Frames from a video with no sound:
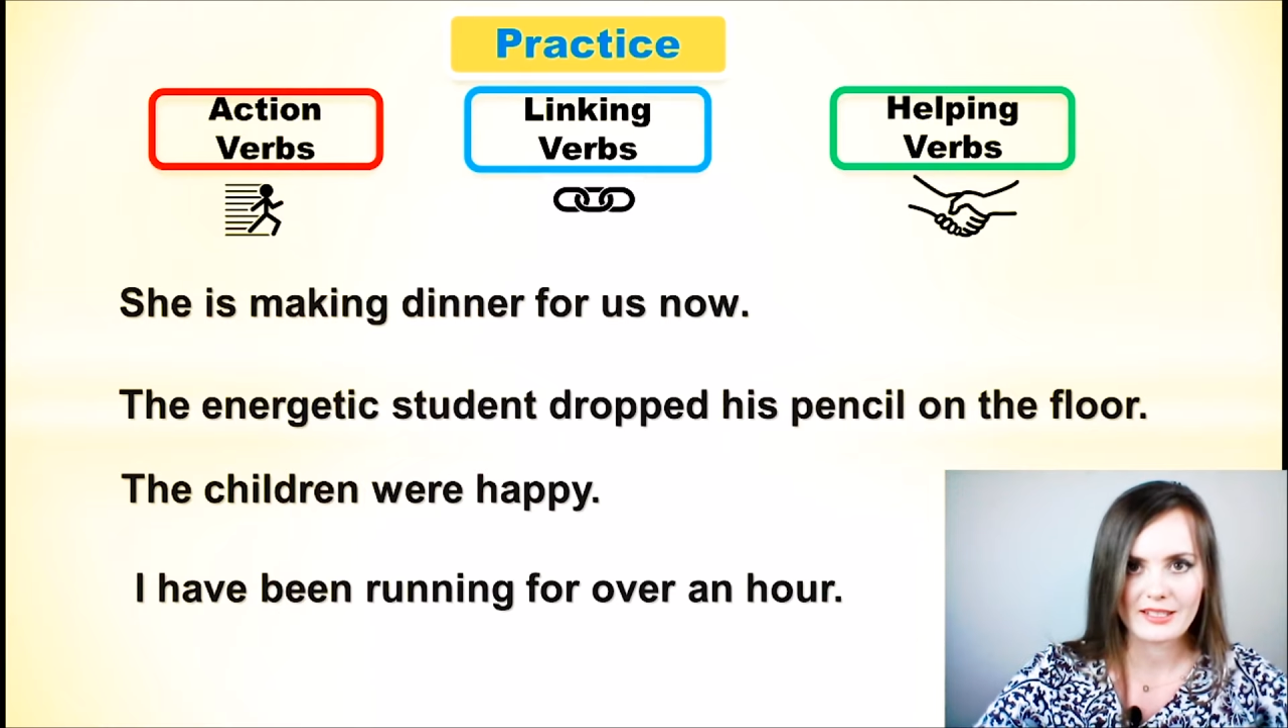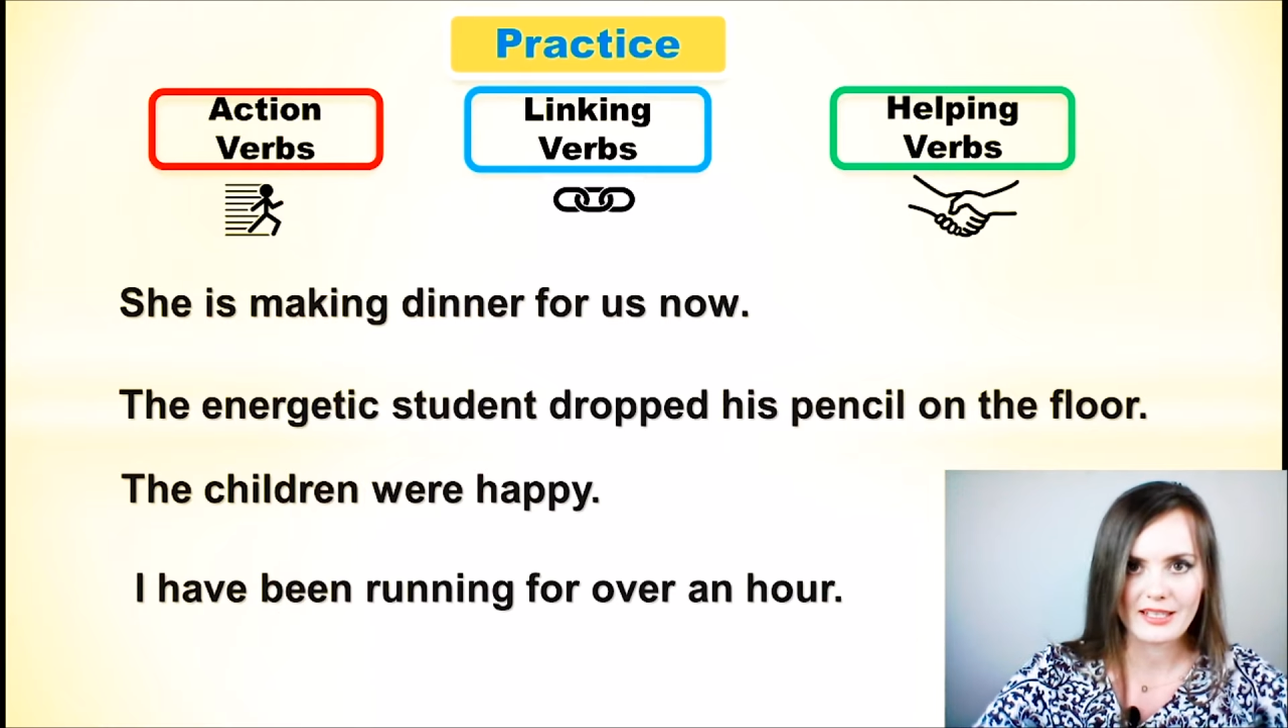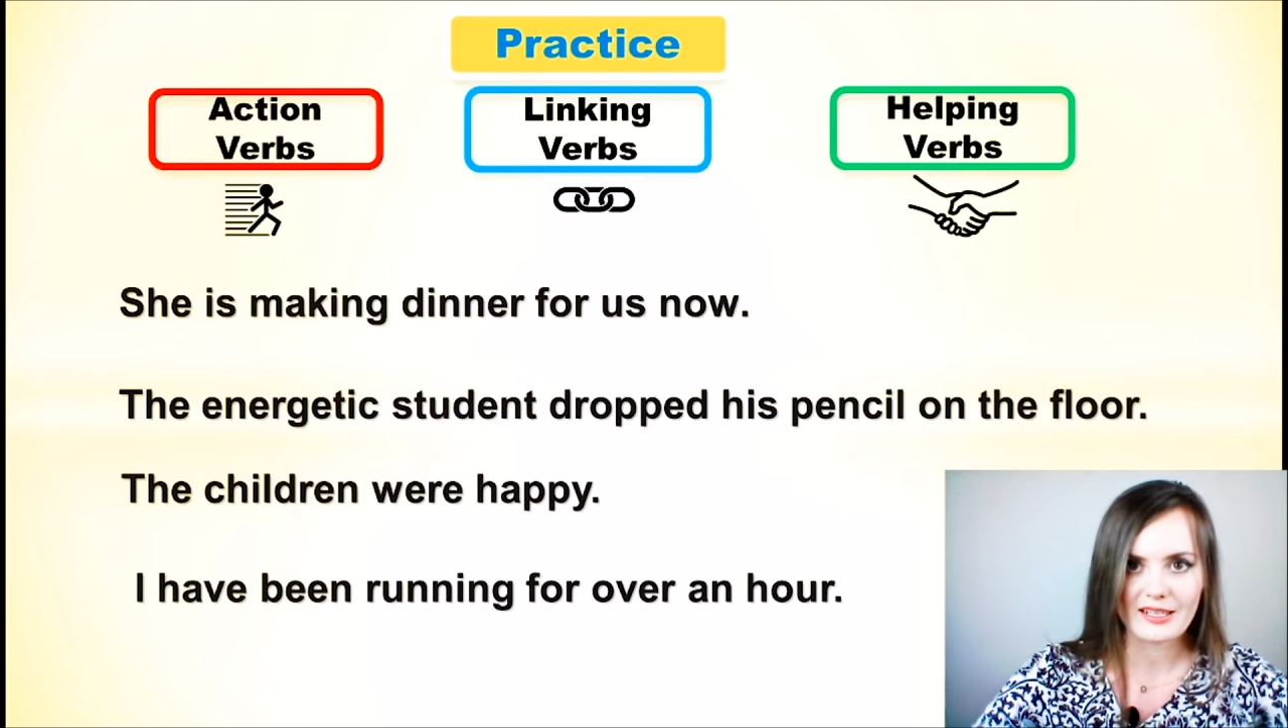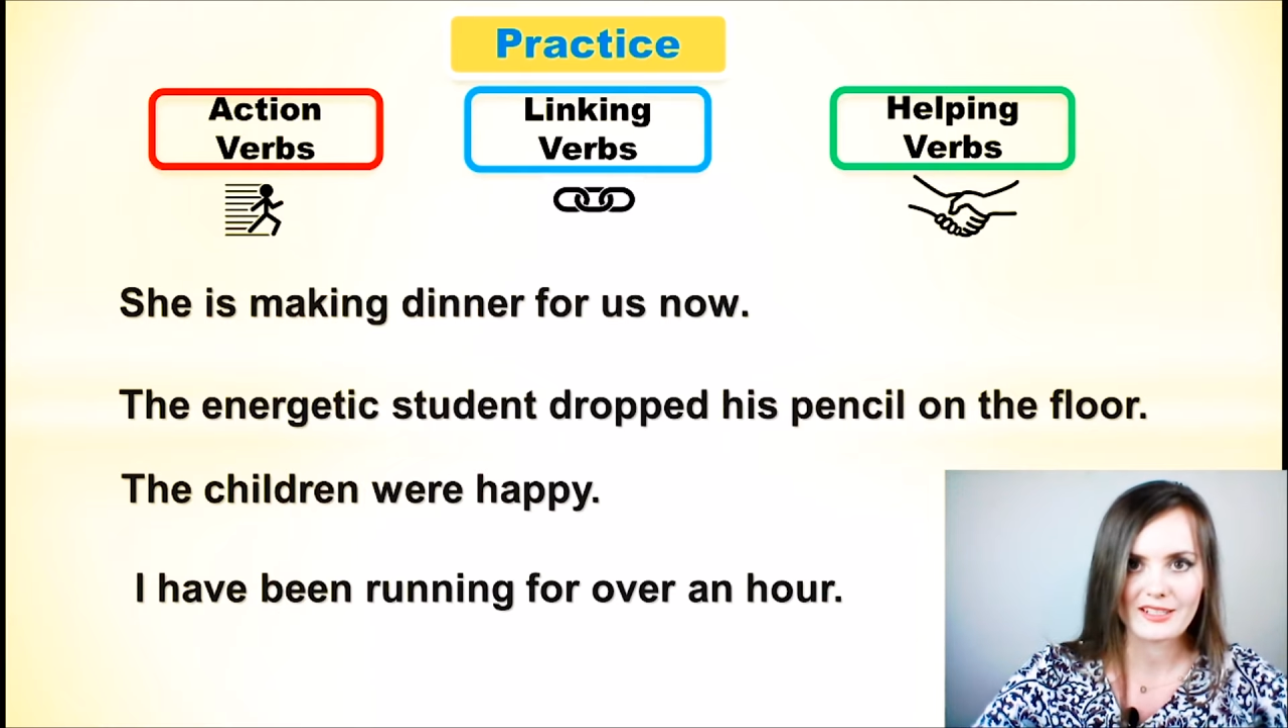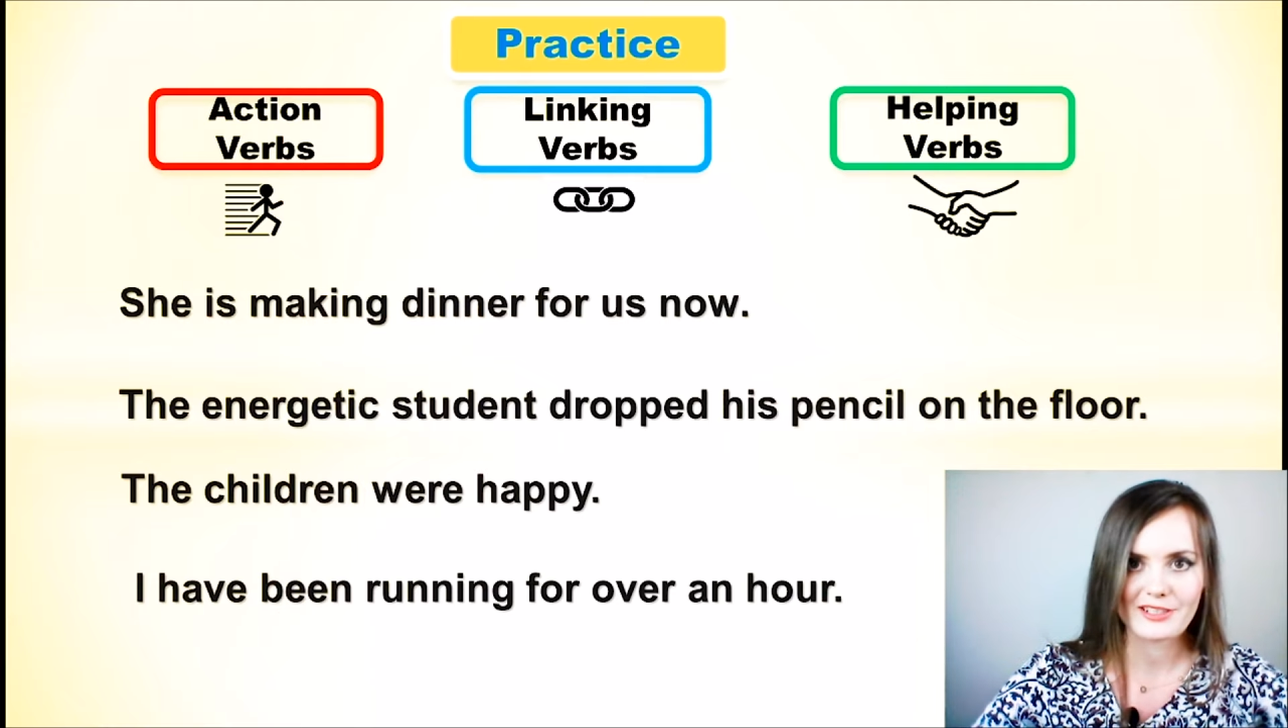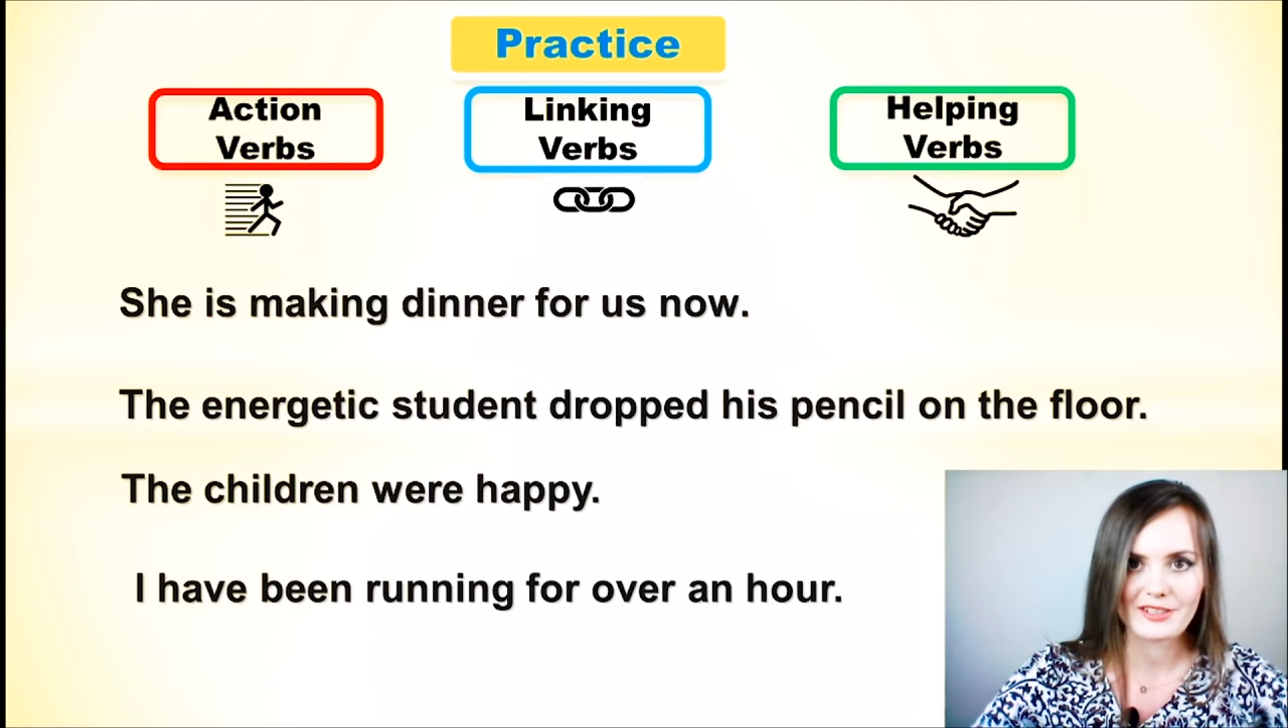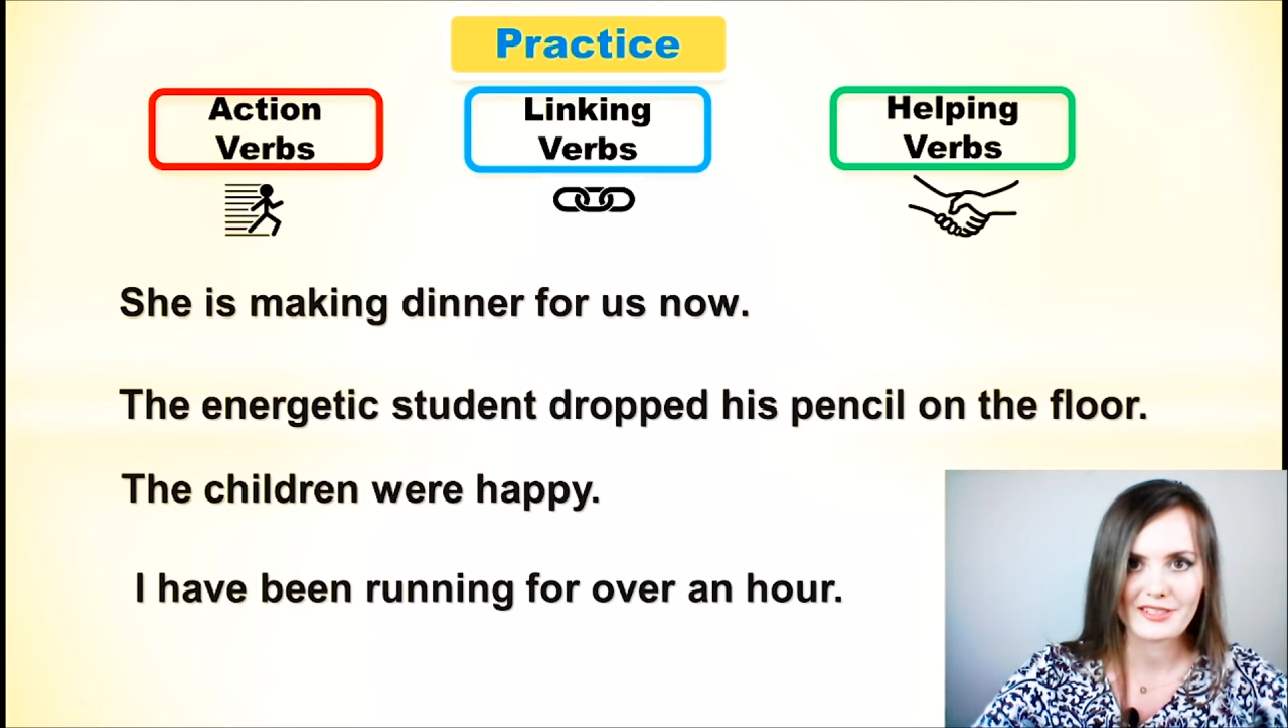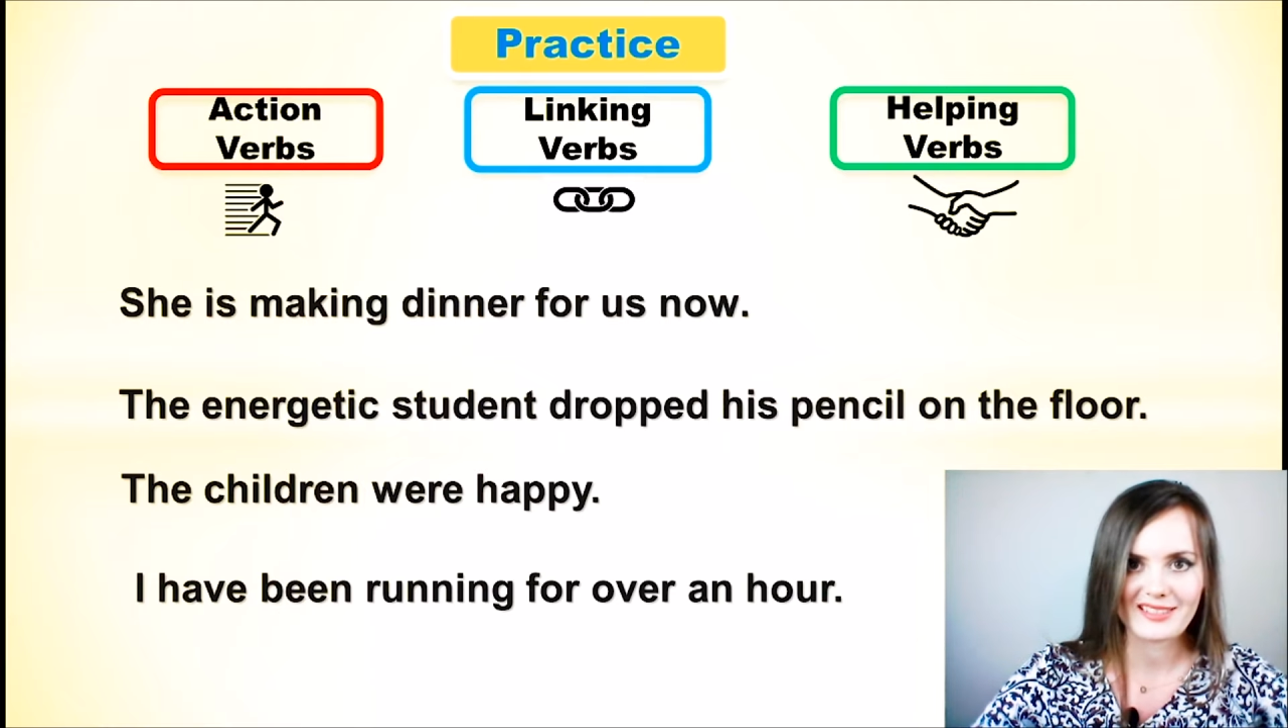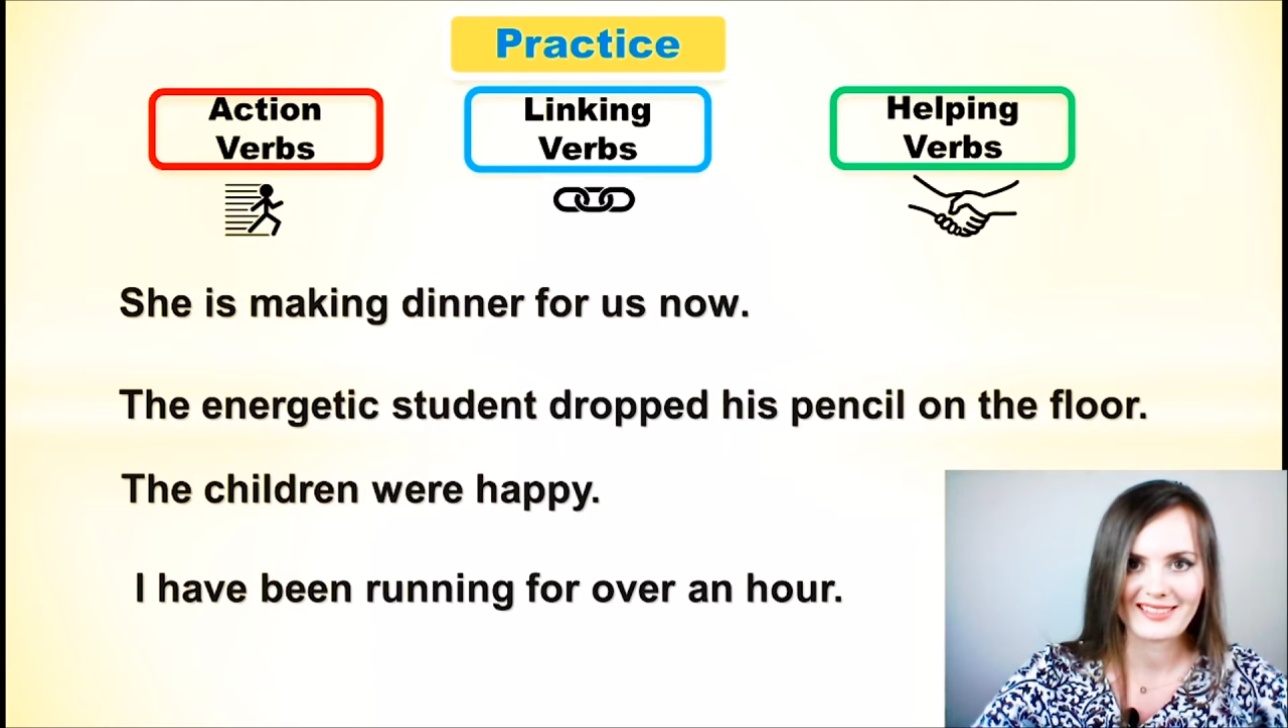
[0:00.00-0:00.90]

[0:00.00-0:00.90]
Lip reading: sentence.